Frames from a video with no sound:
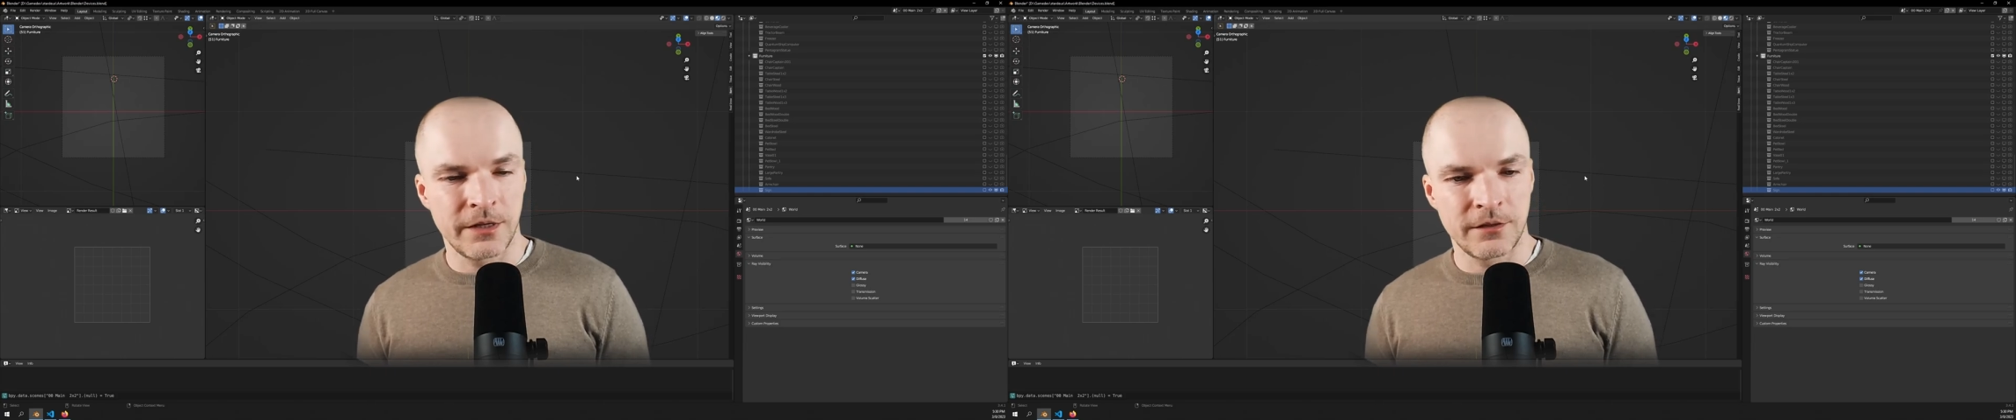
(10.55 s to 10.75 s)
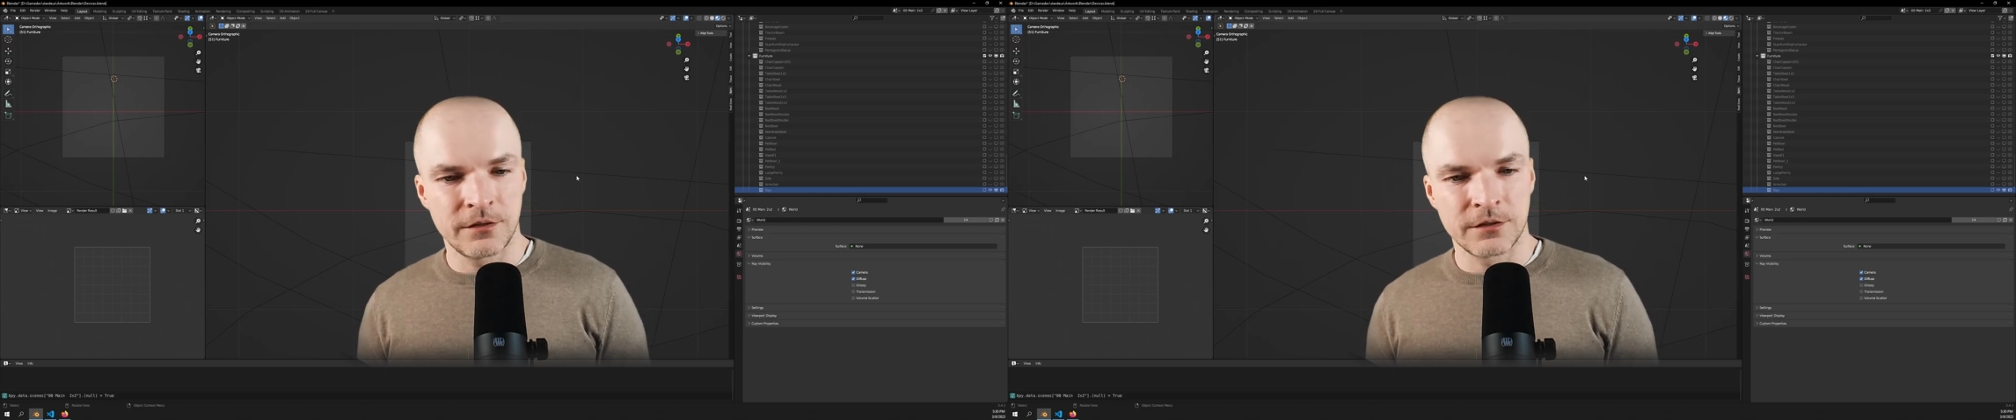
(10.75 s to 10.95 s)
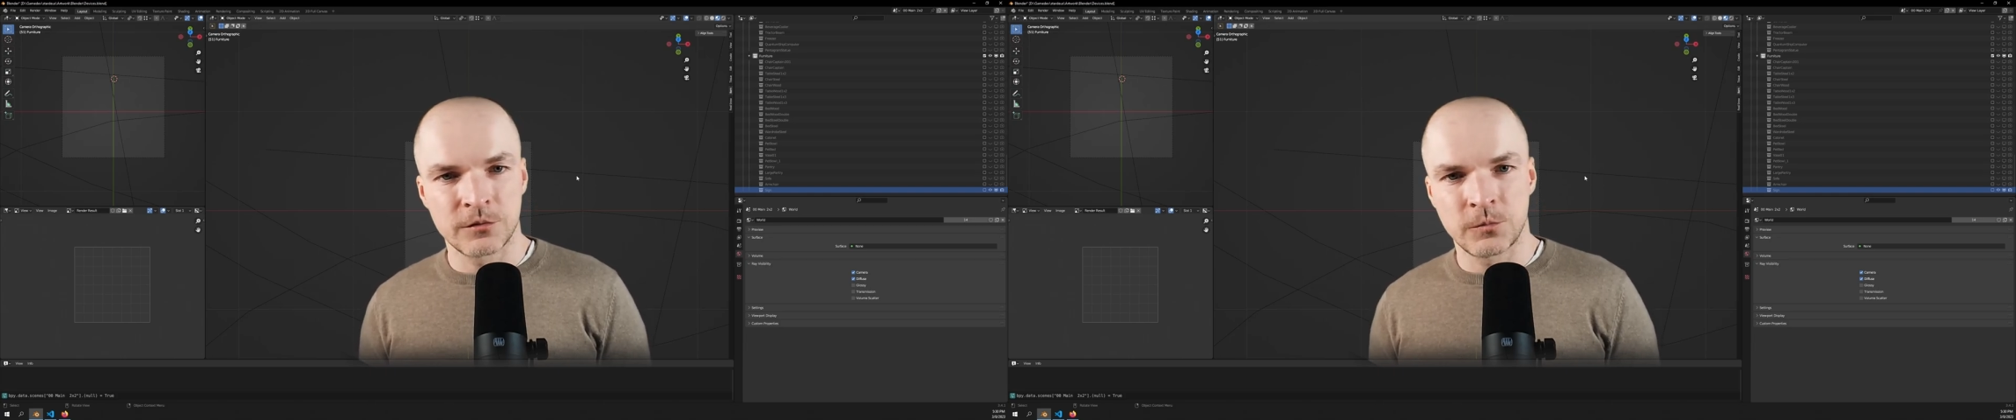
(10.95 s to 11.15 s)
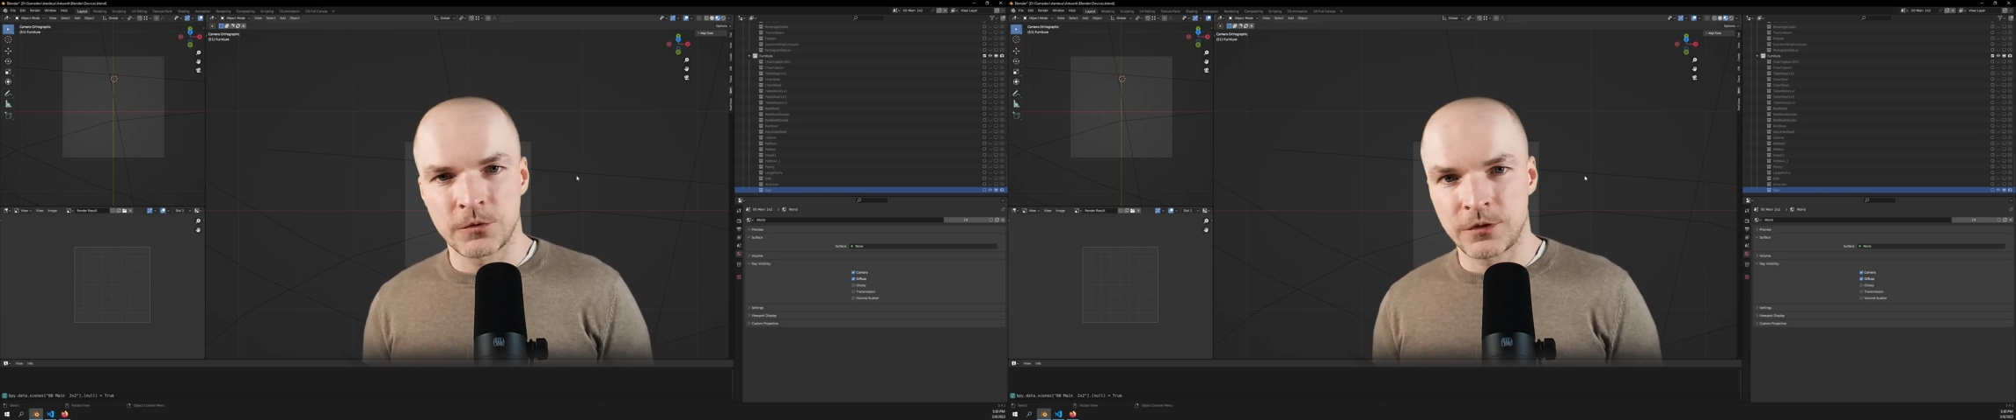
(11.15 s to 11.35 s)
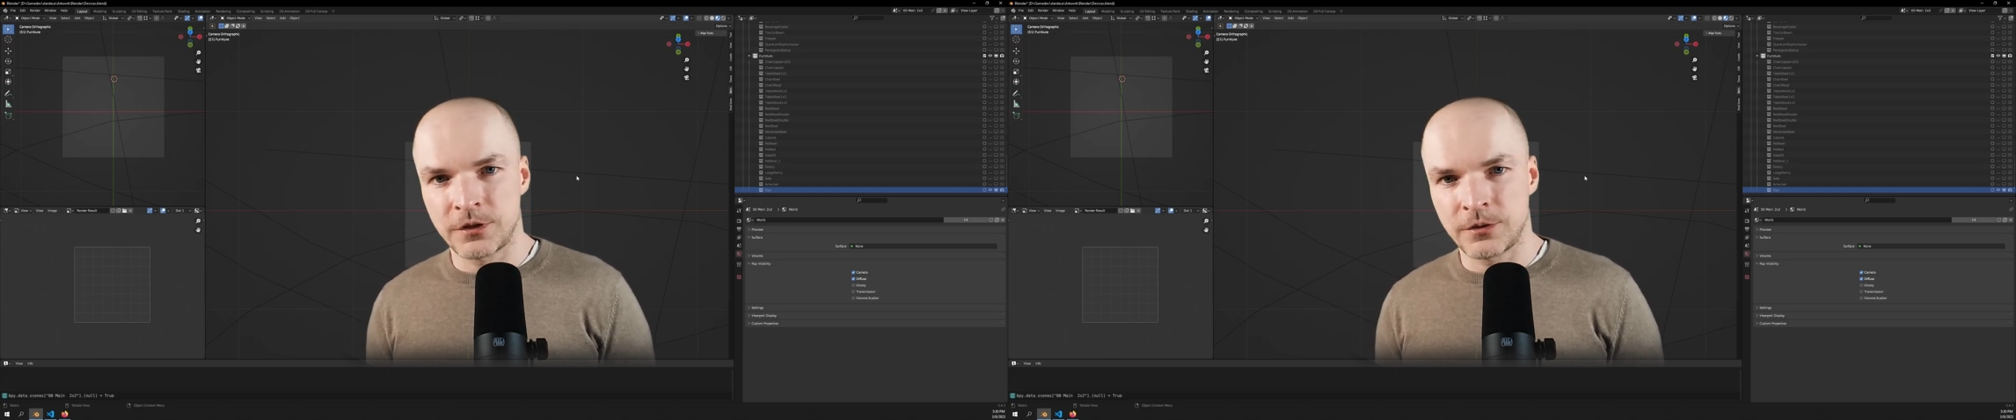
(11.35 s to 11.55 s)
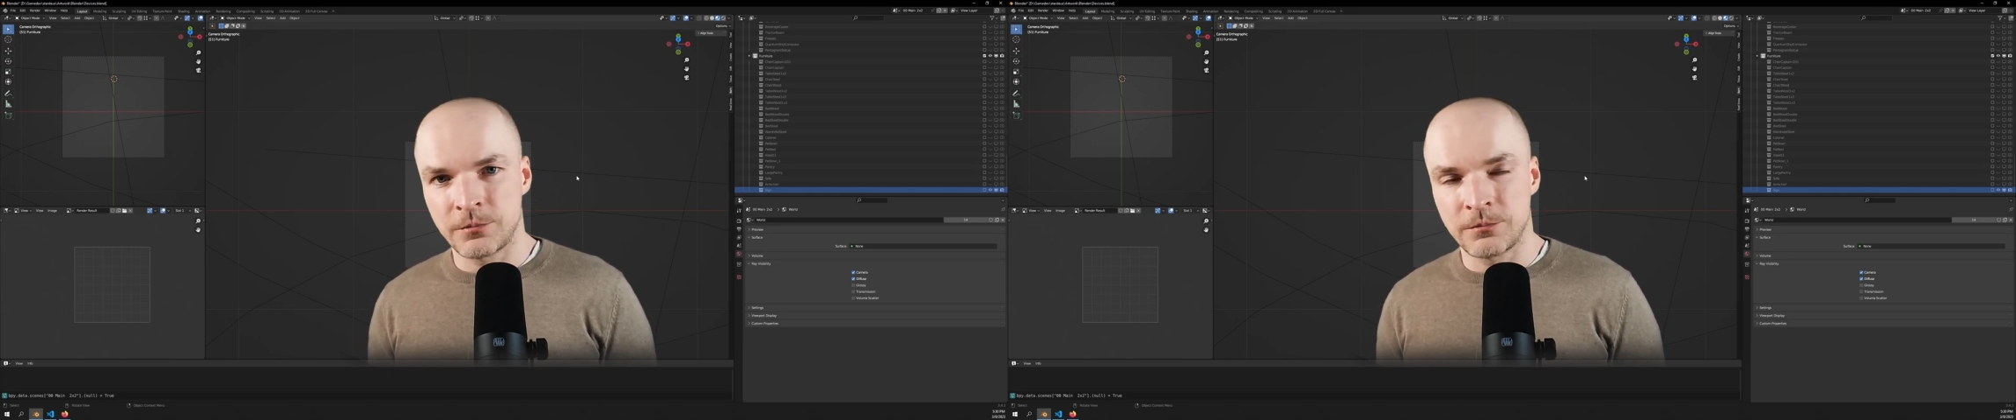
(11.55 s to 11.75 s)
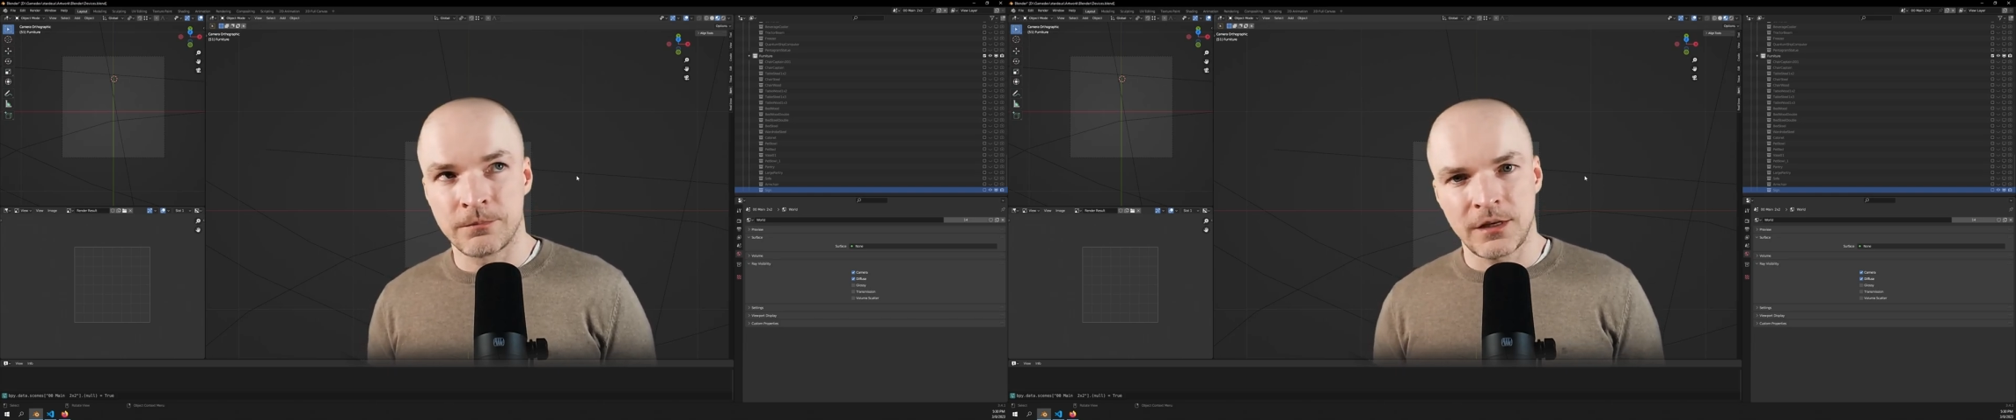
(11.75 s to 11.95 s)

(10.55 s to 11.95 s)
and then export them